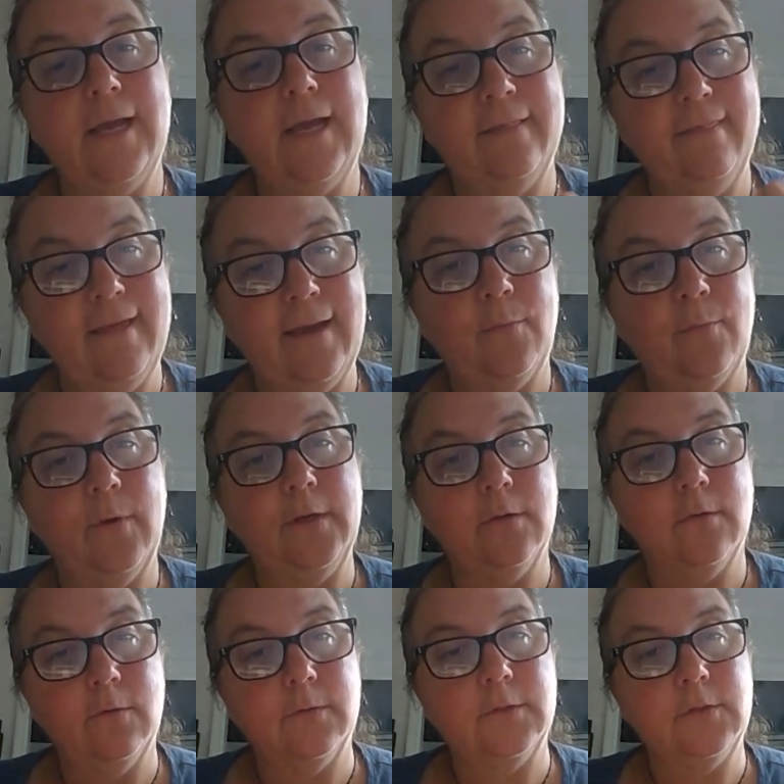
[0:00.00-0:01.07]
and that way you're
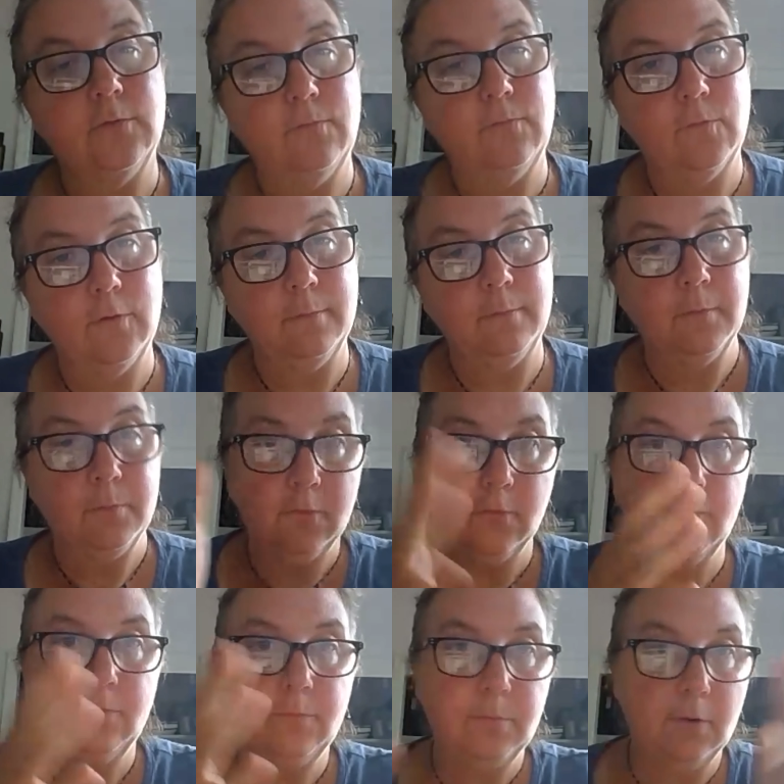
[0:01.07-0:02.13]
going to a Fordham
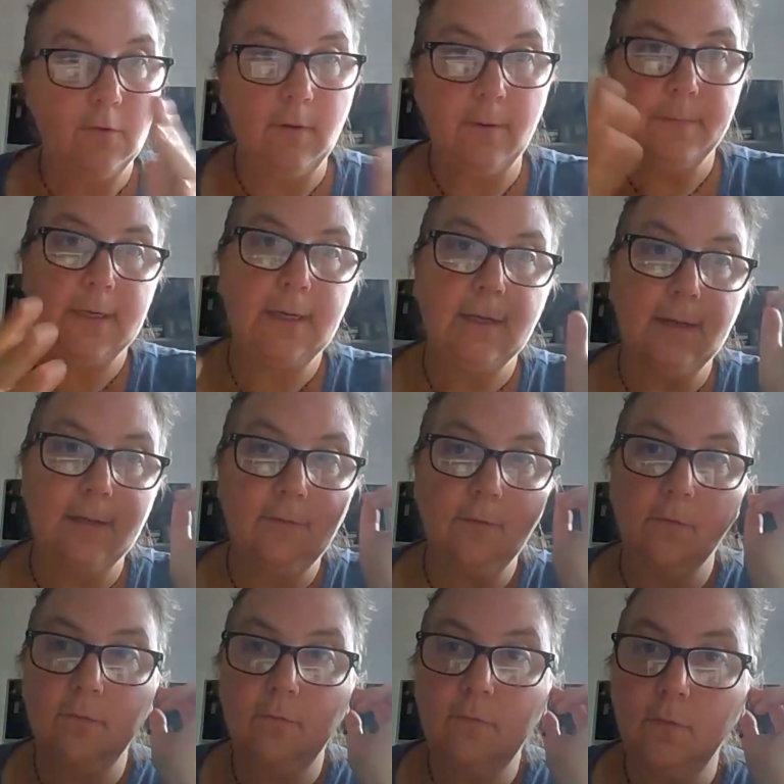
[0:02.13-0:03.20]
approved program and can get
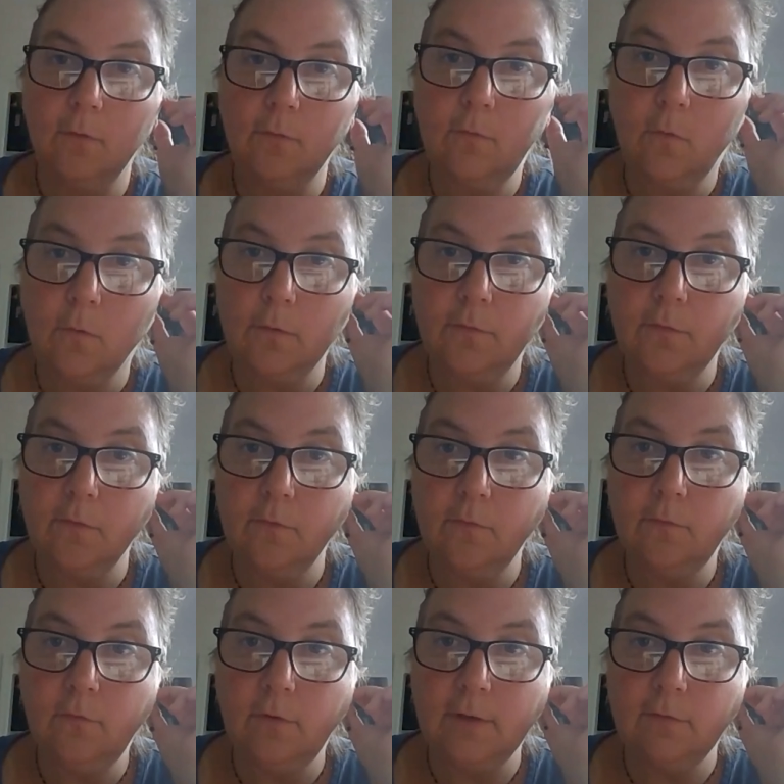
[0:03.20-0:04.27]
those courses
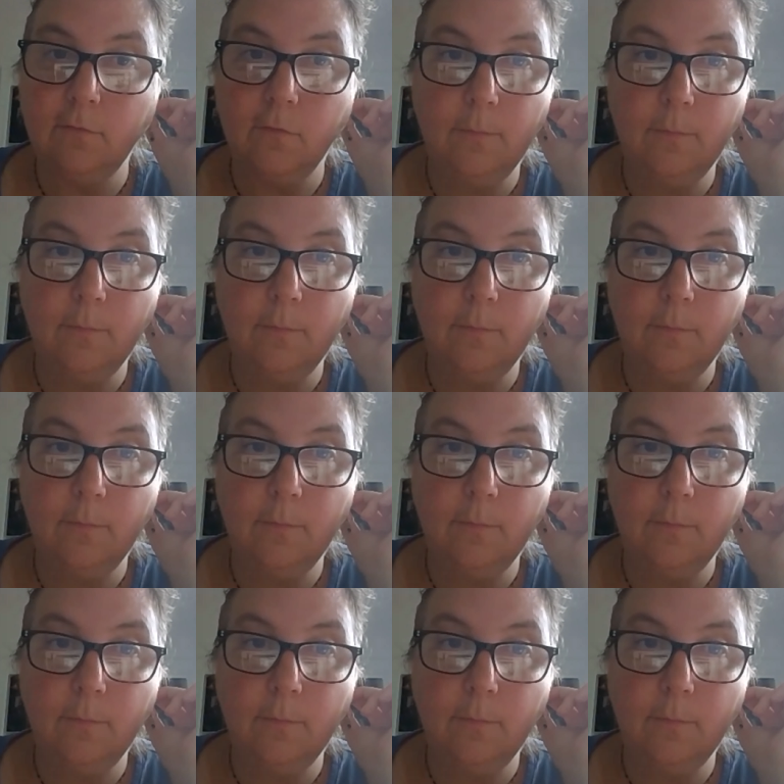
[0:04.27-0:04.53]
transferred